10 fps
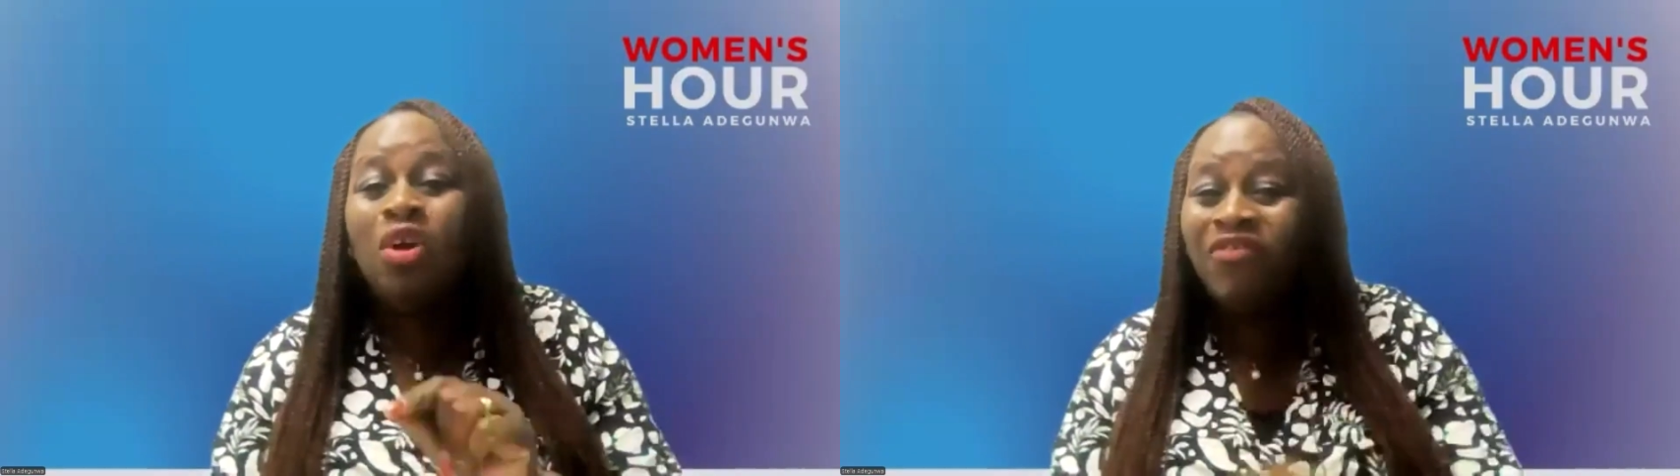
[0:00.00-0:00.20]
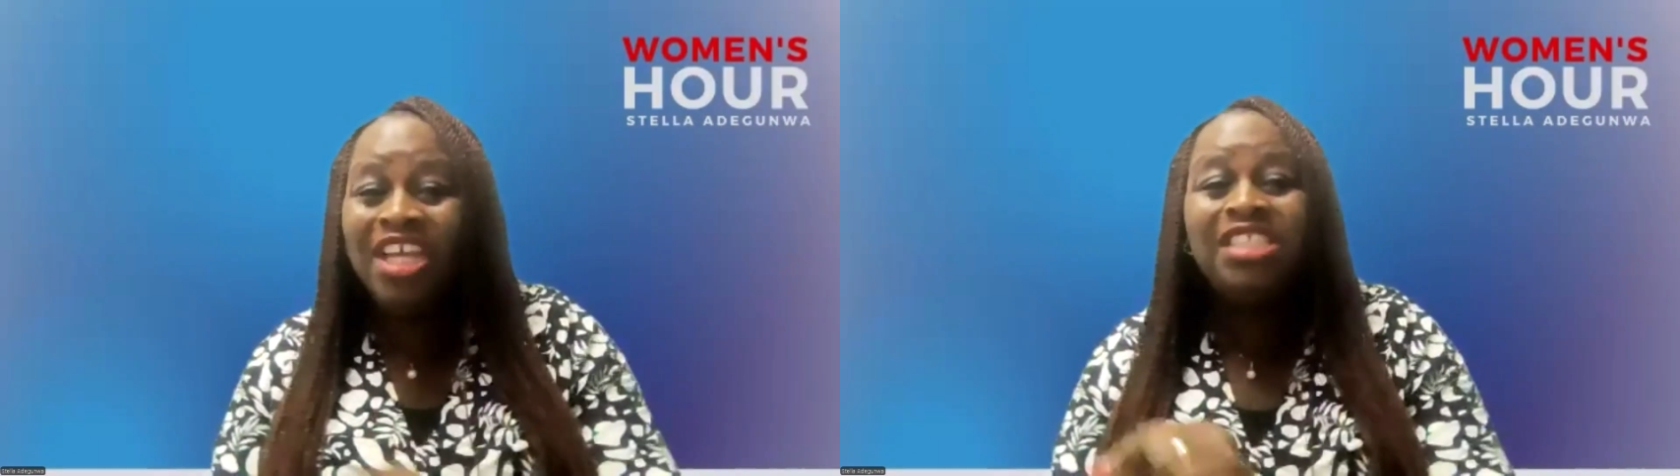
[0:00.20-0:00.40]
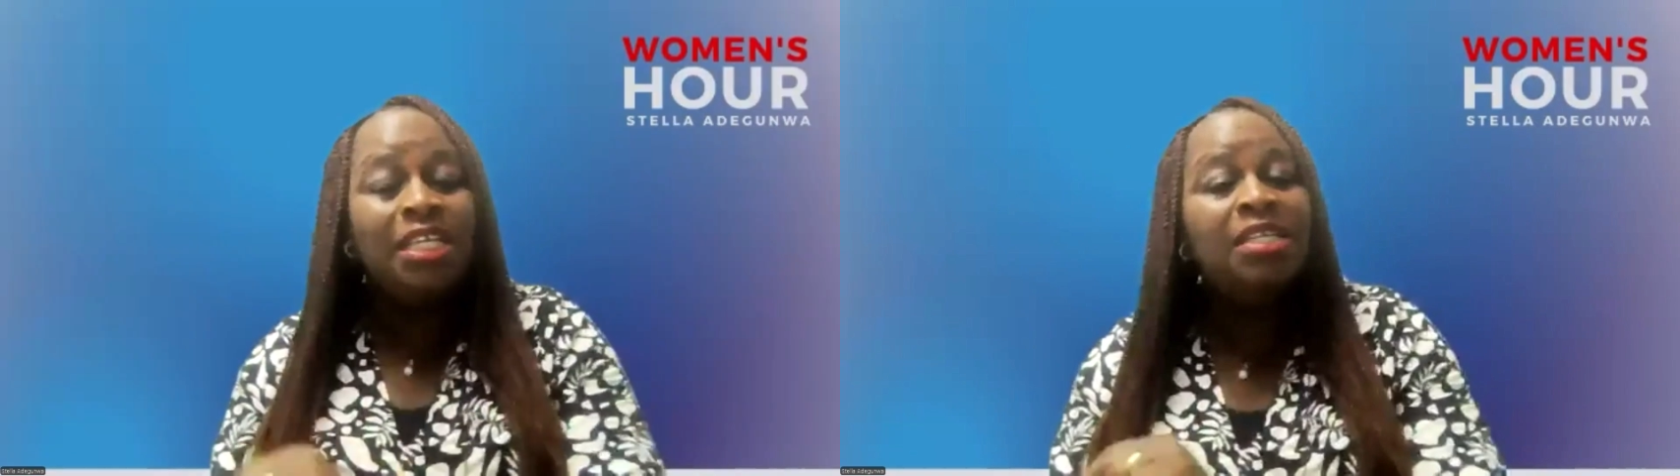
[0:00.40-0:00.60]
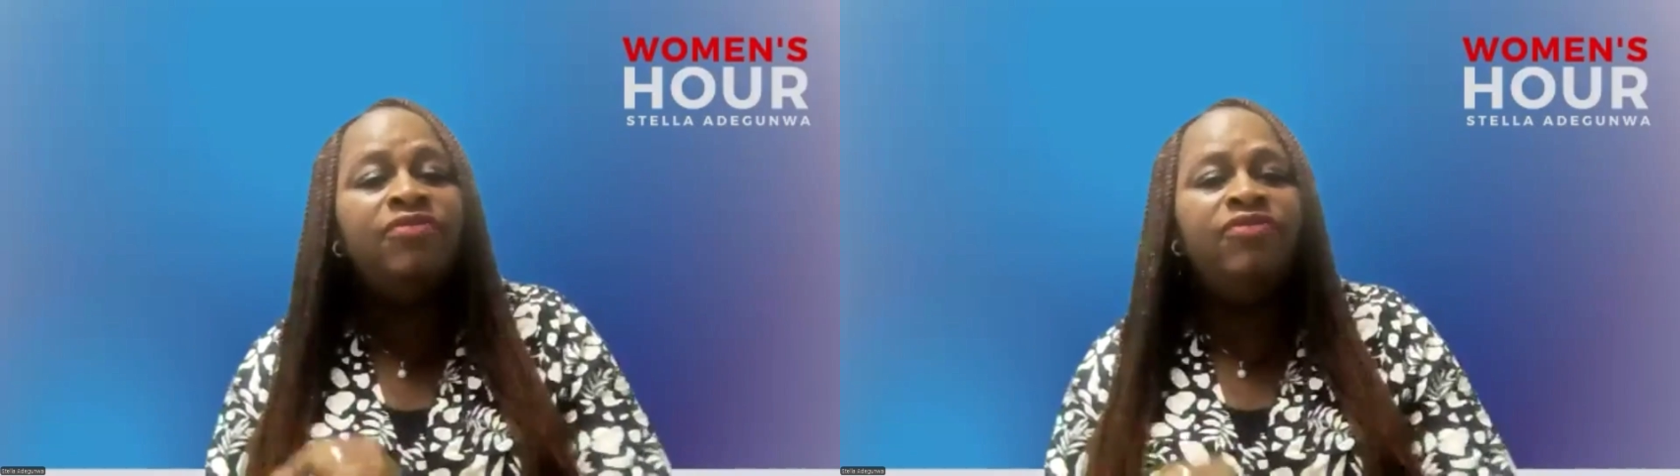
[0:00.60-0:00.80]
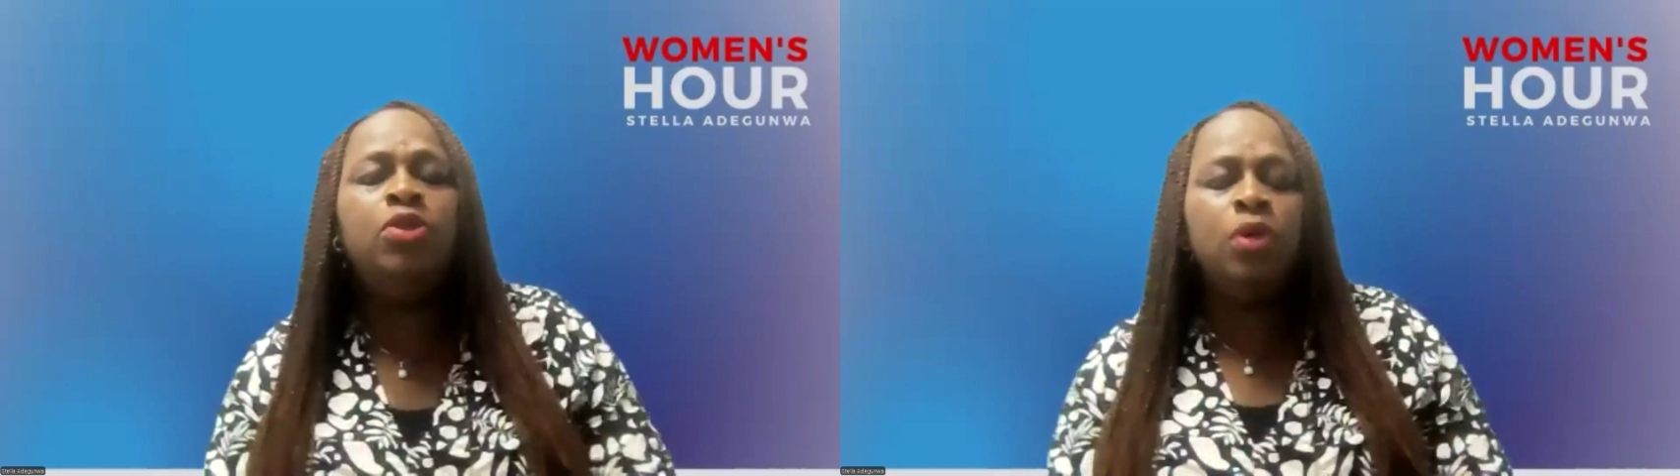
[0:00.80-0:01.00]
of each
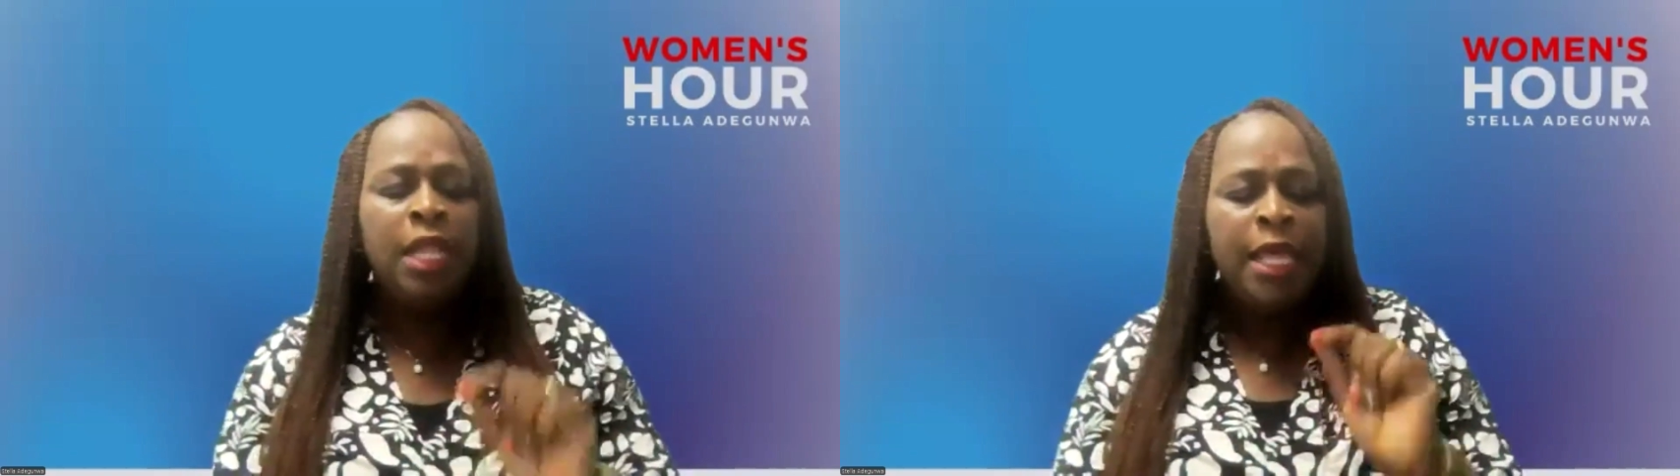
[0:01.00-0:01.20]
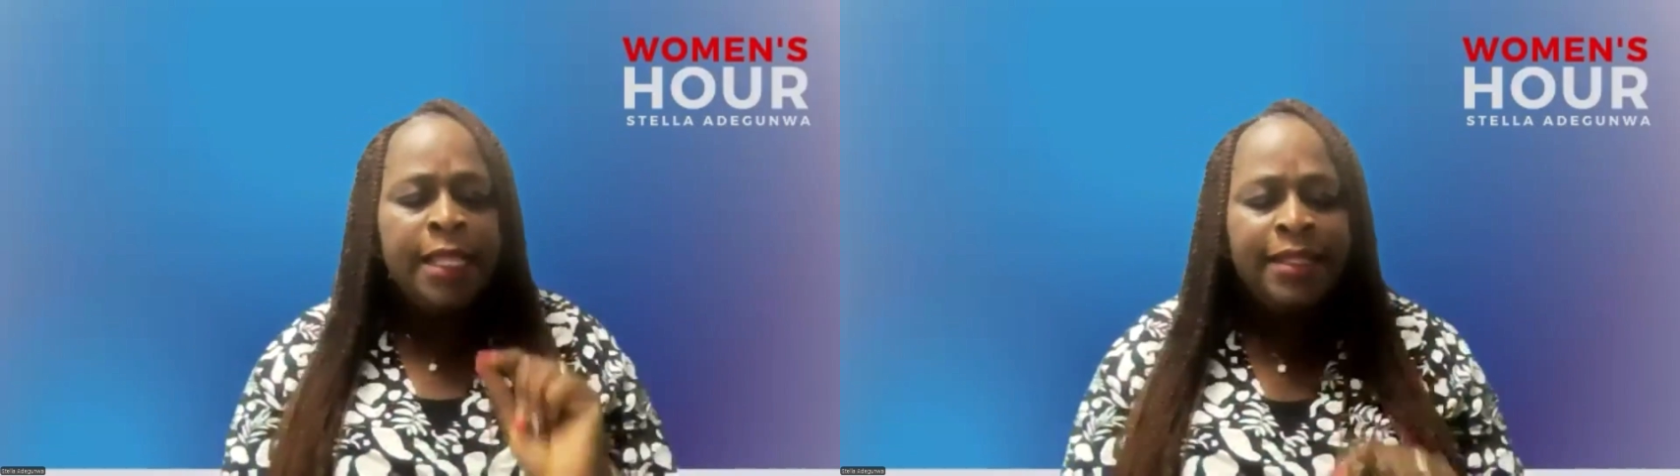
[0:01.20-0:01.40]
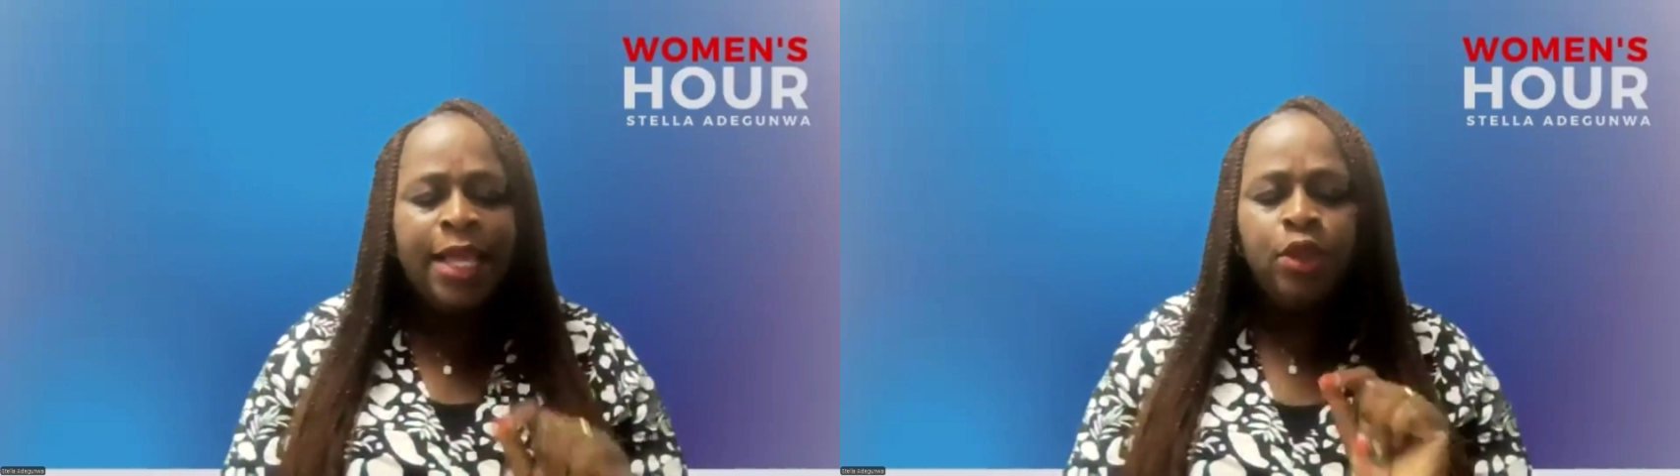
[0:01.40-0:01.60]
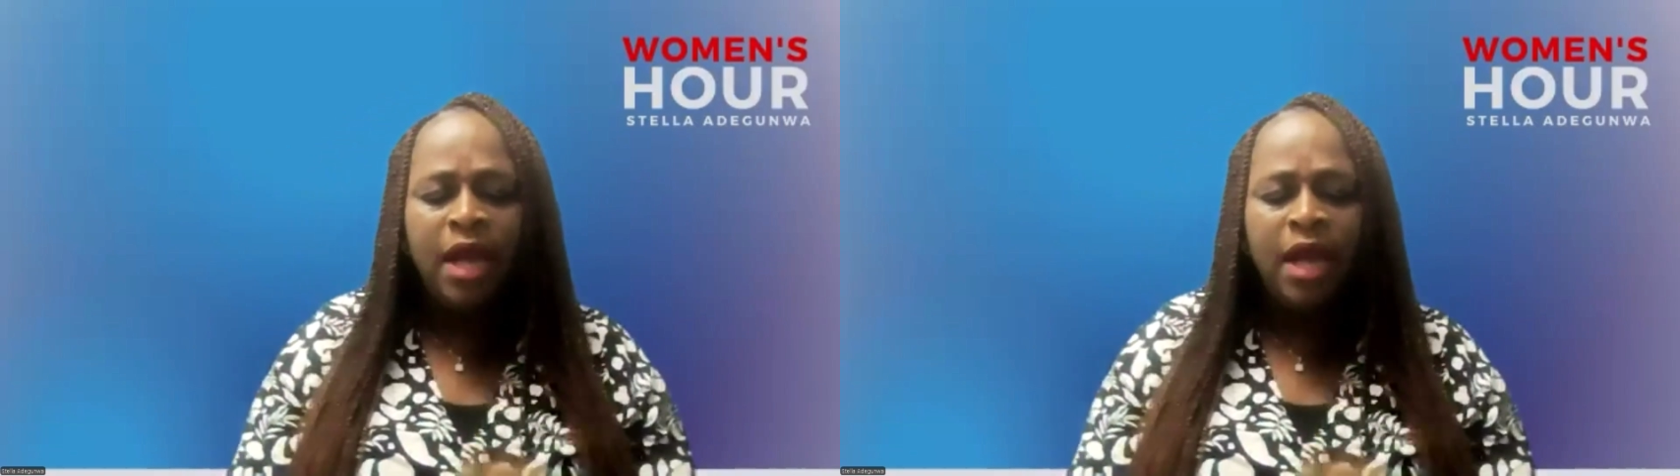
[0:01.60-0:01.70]
individual that